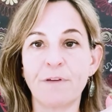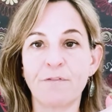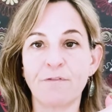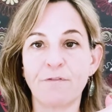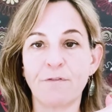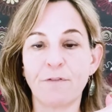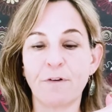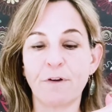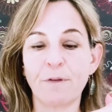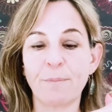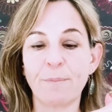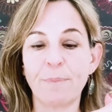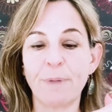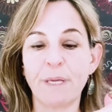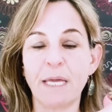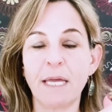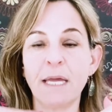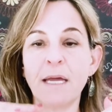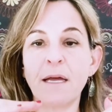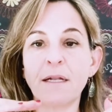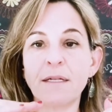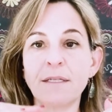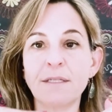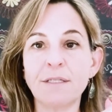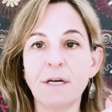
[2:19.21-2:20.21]
for the
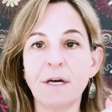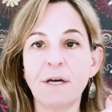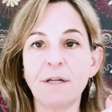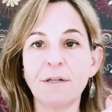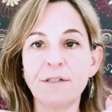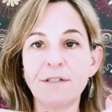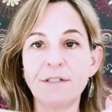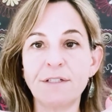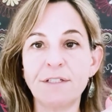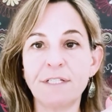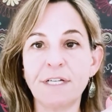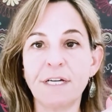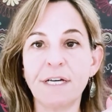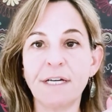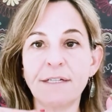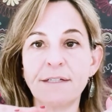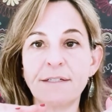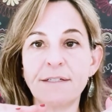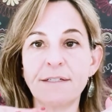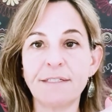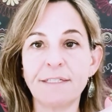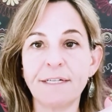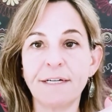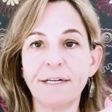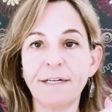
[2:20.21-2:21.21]
B, da, da,
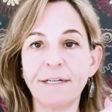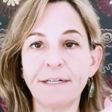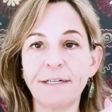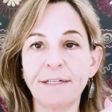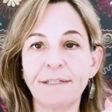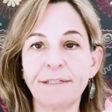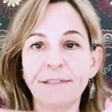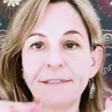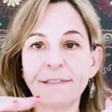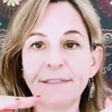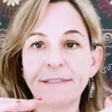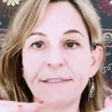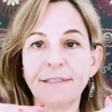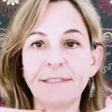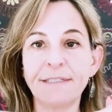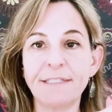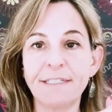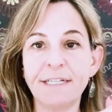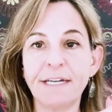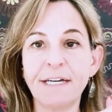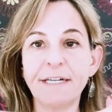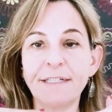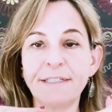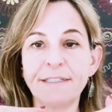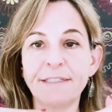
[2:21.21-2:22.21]
da,
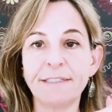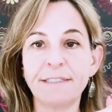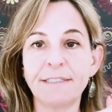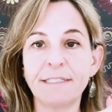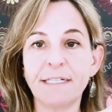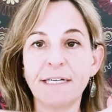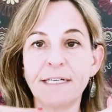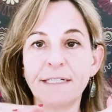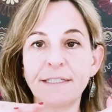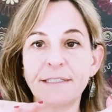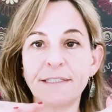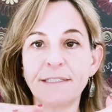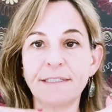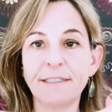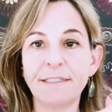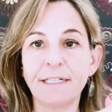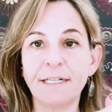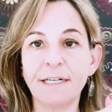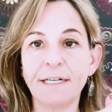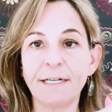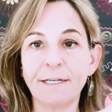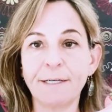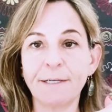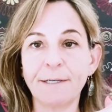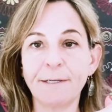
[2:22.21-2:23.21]
da, da, da.
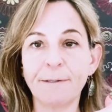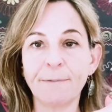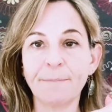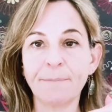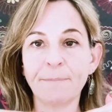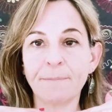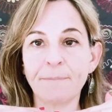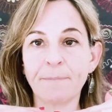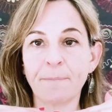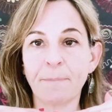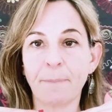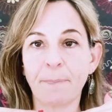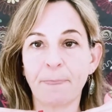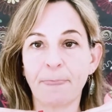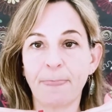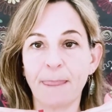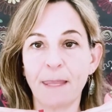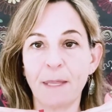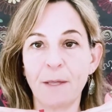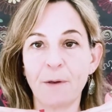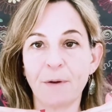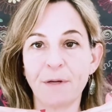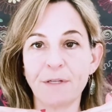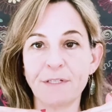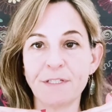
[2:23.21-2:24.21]

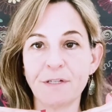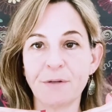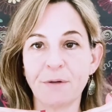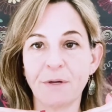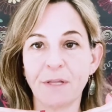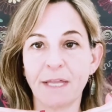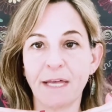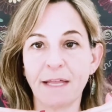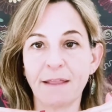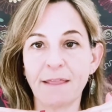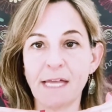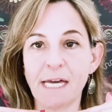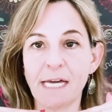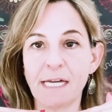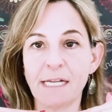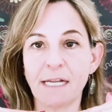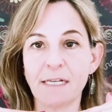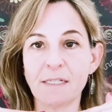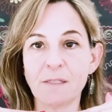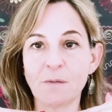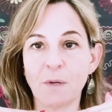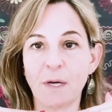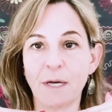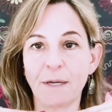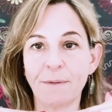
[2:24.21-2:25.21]
You can do it like that
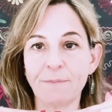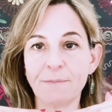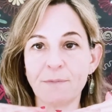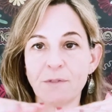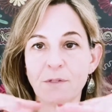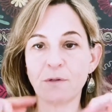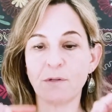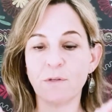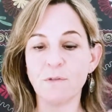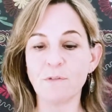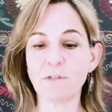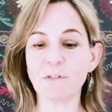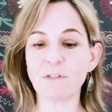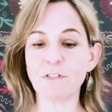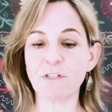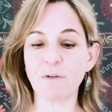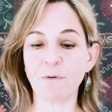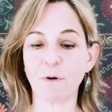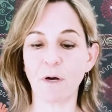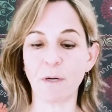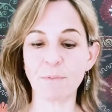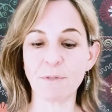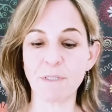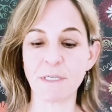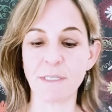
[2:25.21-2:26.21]
as well. So those are
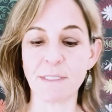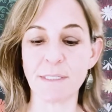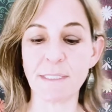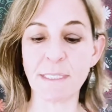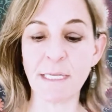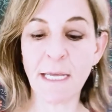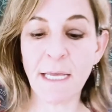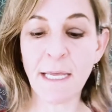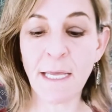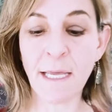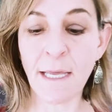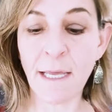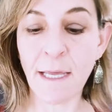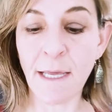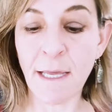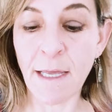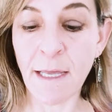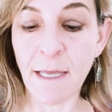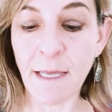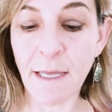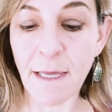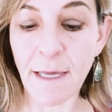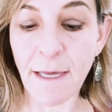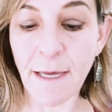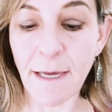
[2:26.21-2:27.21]
two options.
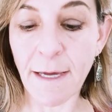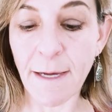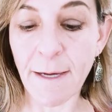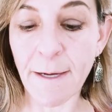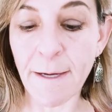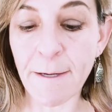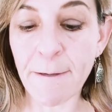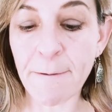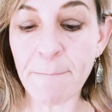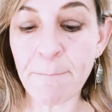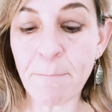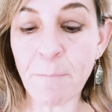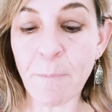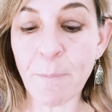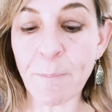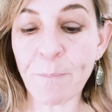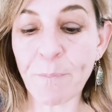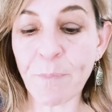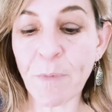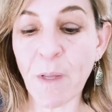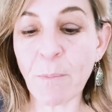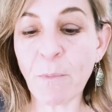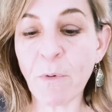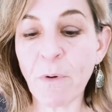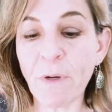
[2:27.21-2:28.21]
I'm
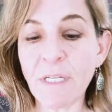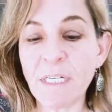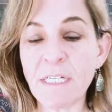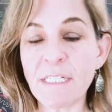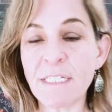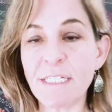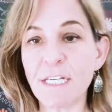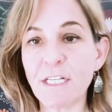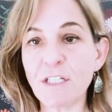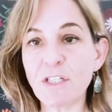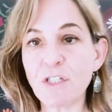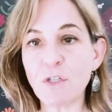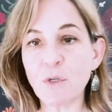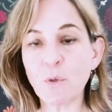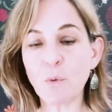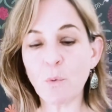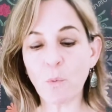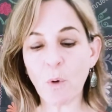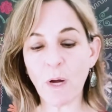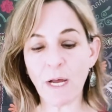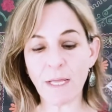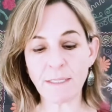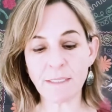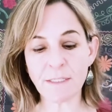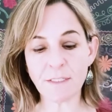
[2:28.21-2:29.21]
going to teach you
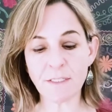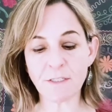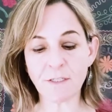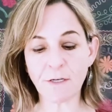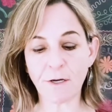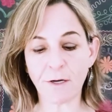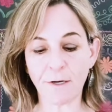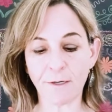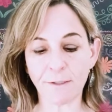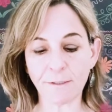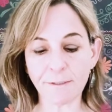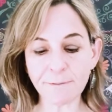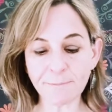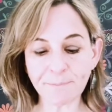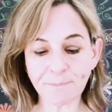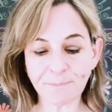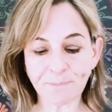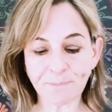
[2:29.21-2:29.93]
one song